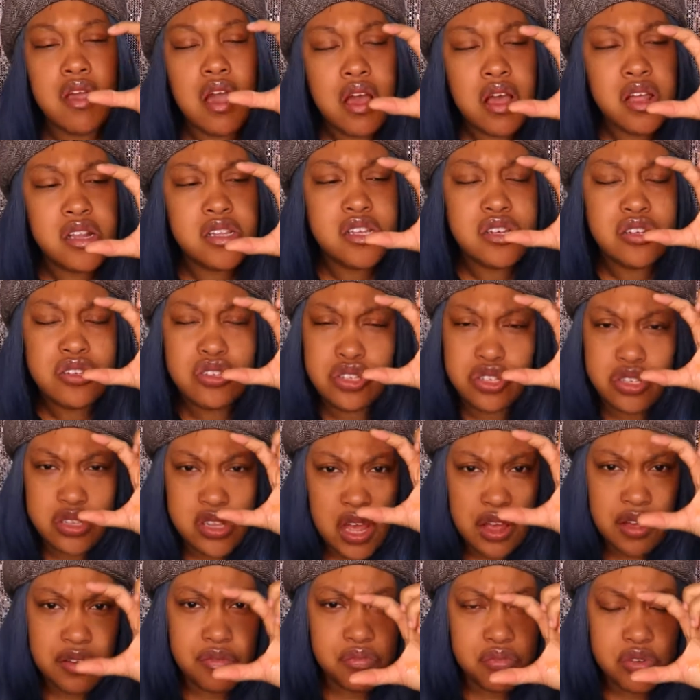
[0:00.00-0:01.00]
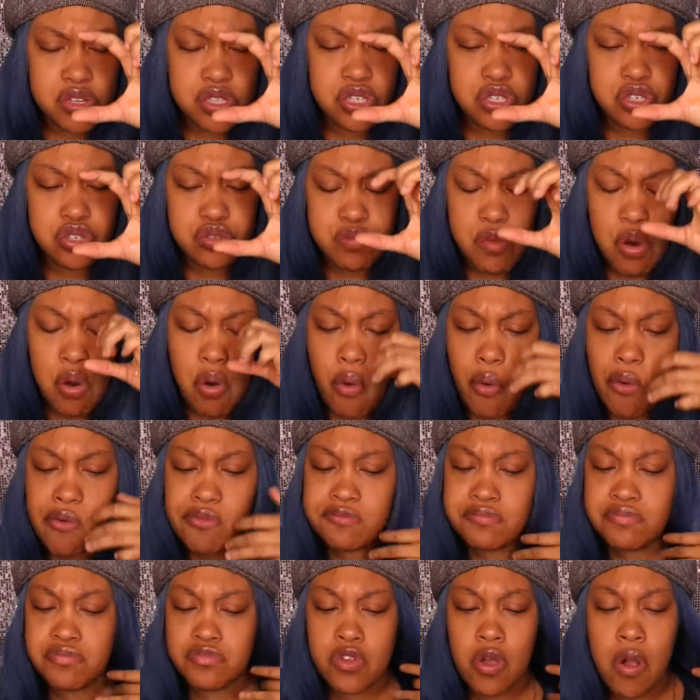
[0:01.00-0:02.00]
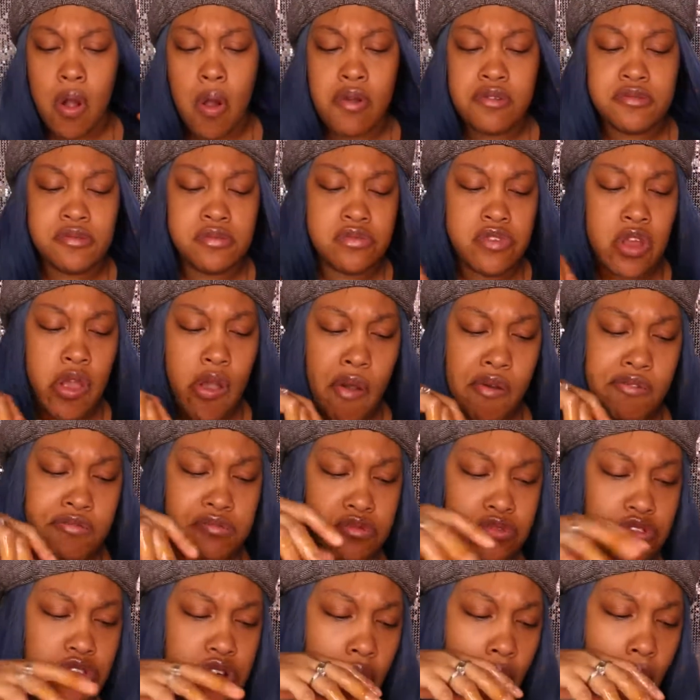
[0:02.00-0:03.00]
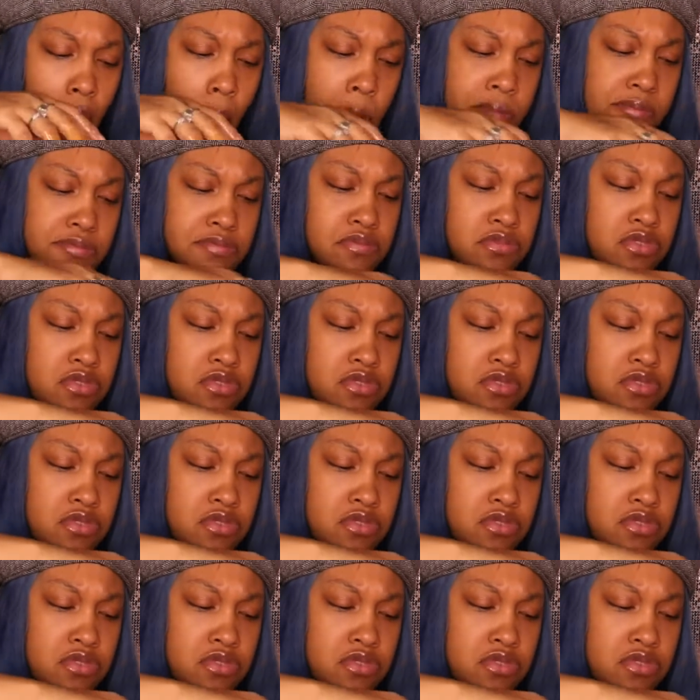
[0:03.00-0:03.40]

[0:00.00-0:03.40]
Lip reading: It looks like really small. So